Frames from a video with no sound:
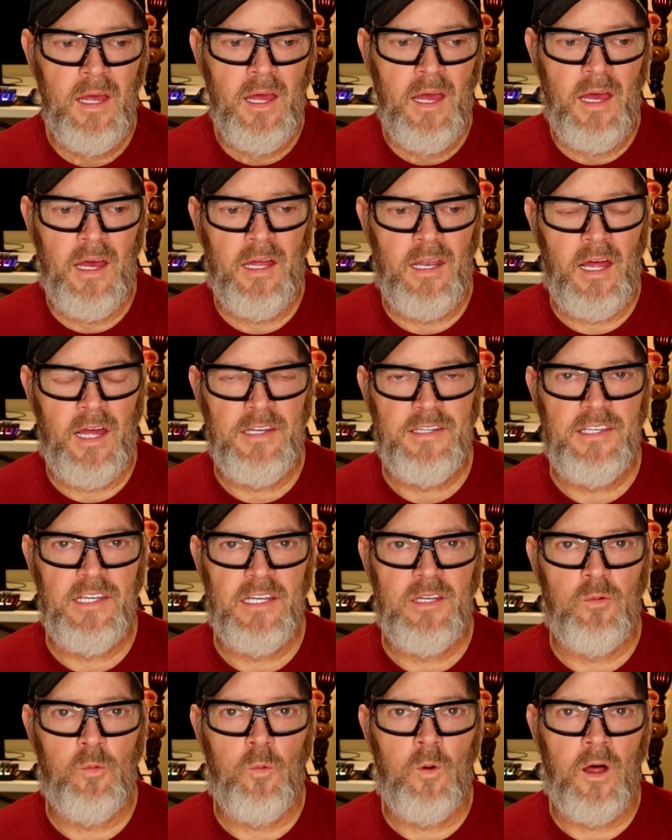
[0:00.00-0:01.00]
and I
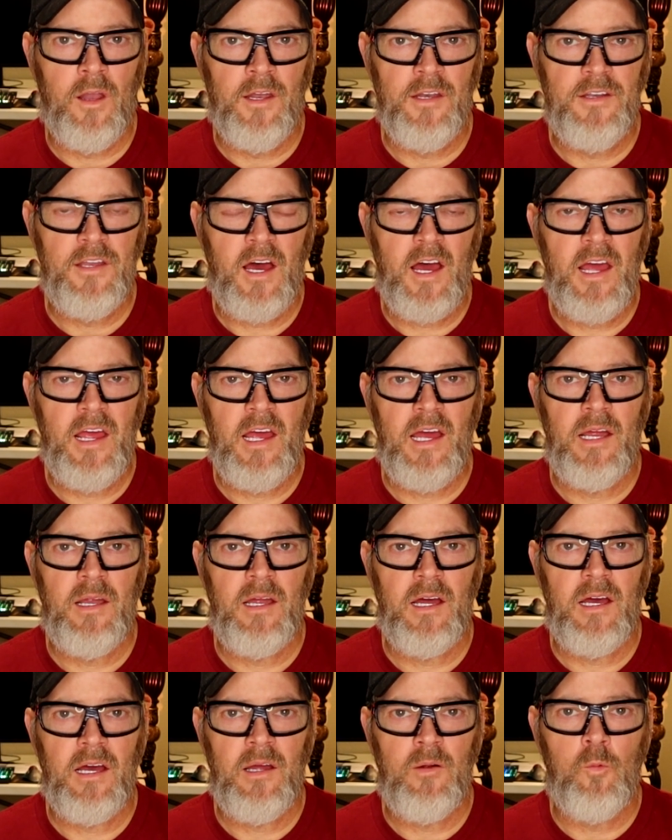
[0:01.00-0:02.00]
didn't want to die.
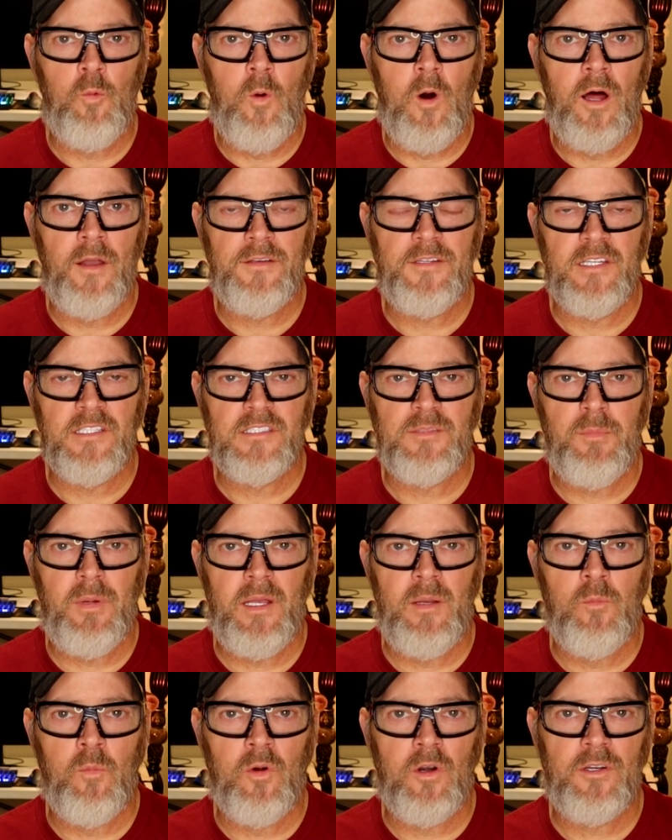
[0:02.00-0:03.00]
I want to
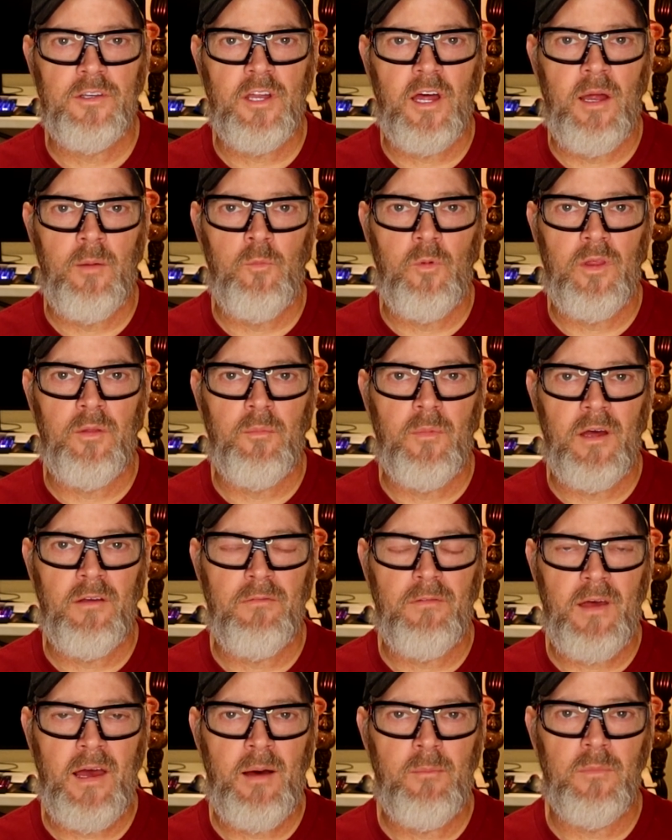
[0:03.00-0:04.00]
spend more time with my
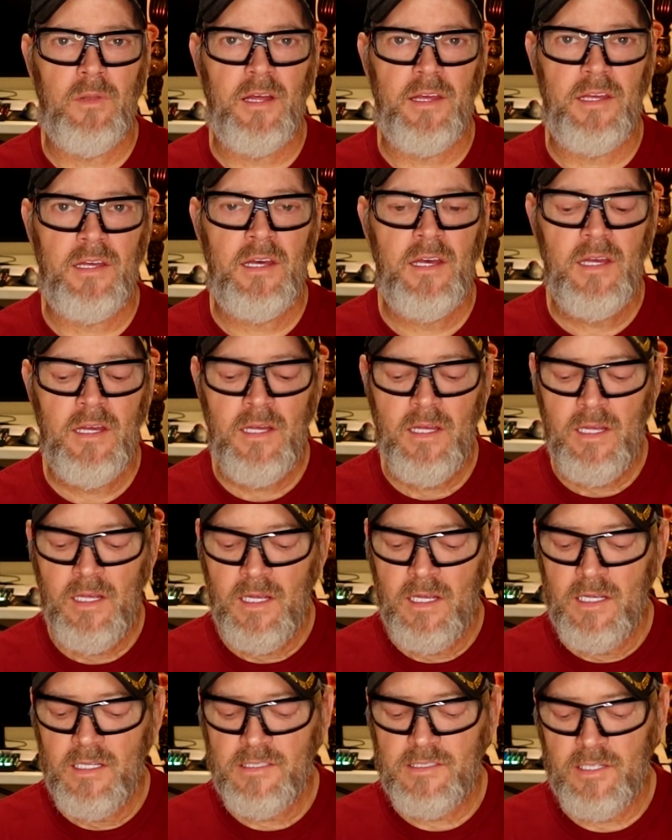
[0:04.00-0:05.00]
family.
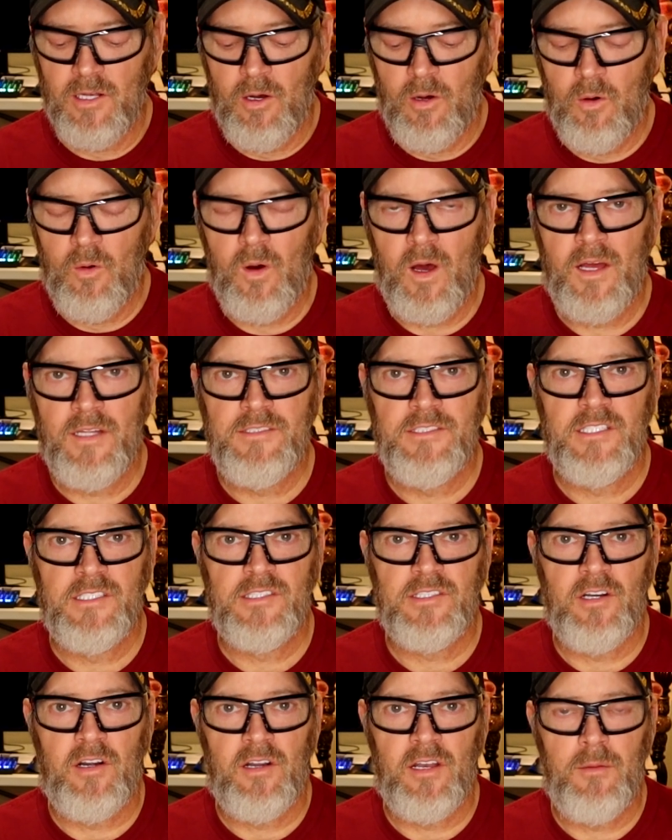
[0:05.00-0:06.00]
So I just
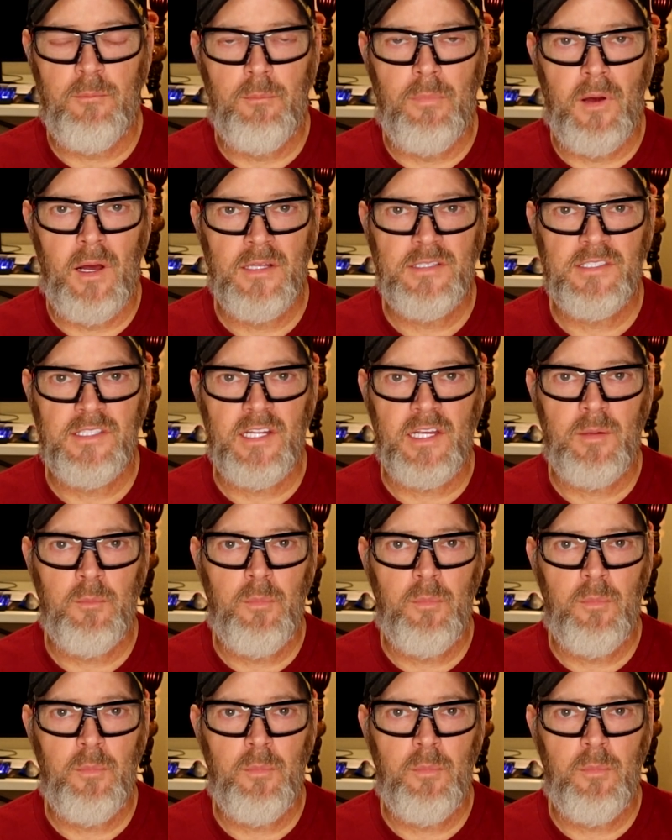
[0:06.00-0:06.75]
started busting